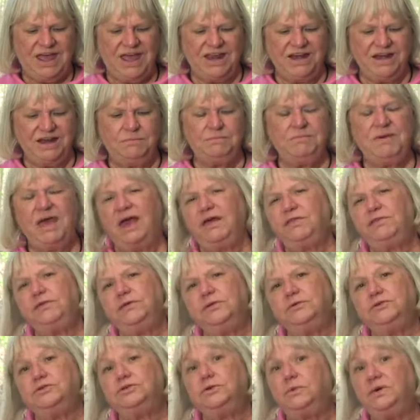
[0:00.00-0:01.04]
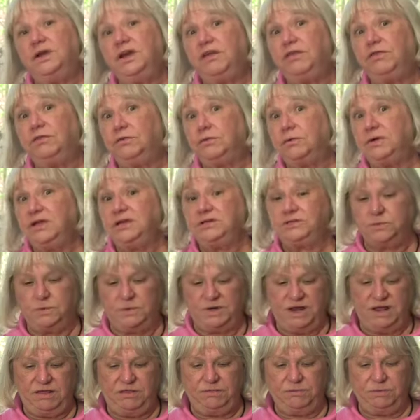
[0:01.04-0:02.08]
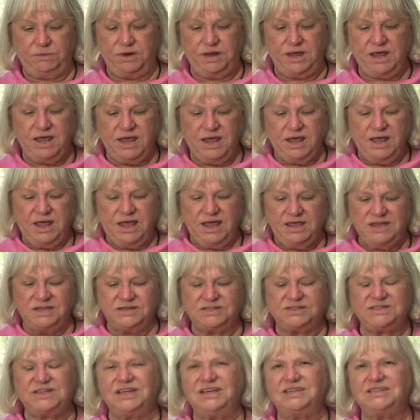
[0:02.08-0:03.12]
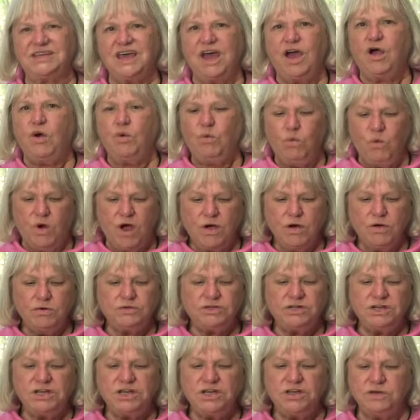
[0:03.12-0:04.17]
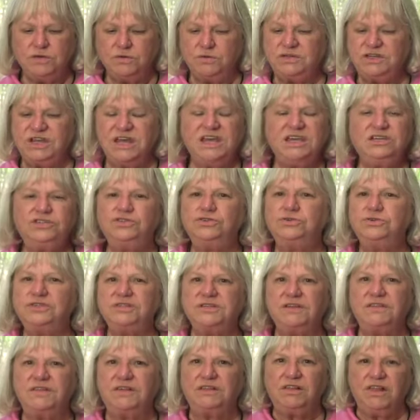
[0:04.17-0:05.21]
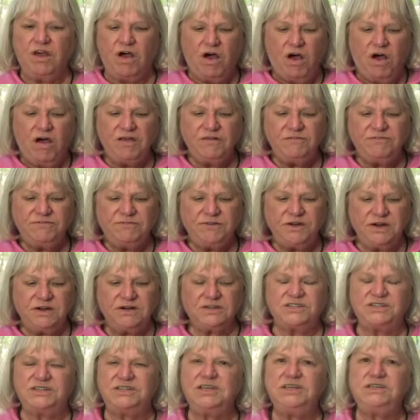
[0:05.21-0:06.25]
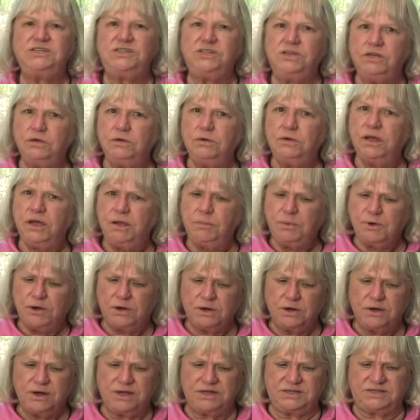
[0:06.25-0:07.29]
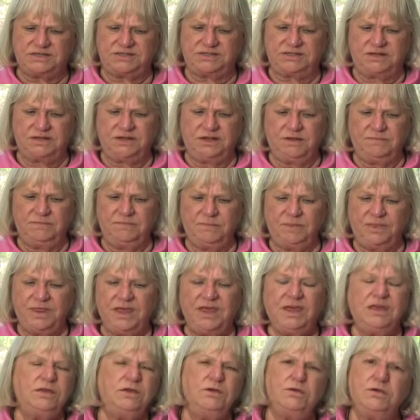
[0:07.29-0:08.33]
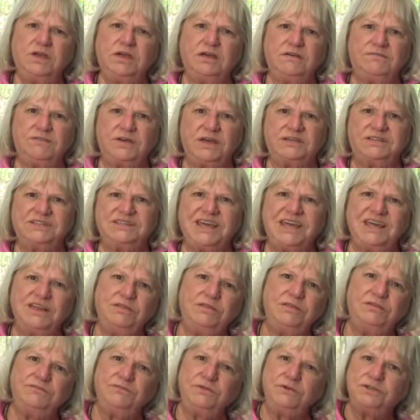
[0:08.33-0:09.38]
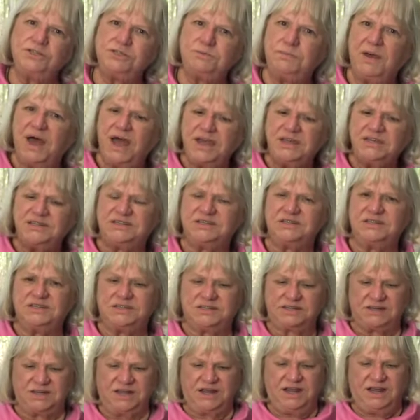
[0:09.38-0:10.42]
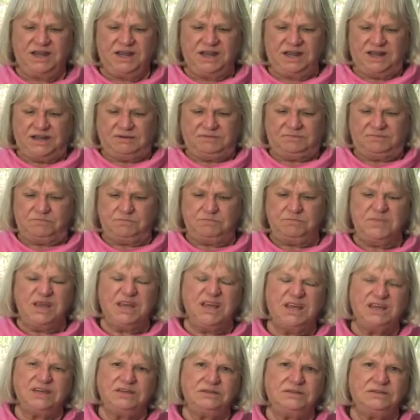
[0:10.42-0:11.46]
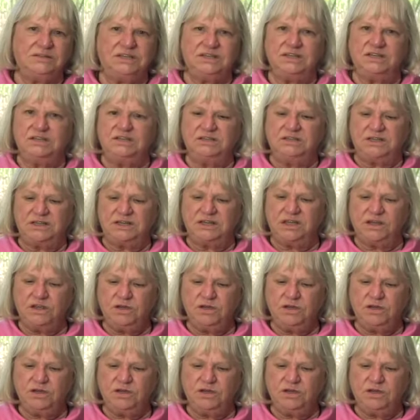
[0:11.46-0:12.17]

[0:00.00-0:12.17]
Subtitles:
And in Matthew 23:23, he says, "Woe to you, teachers of the law and Pharisees, you hypocrites! You give 1/10 of your spices, mint, dill, and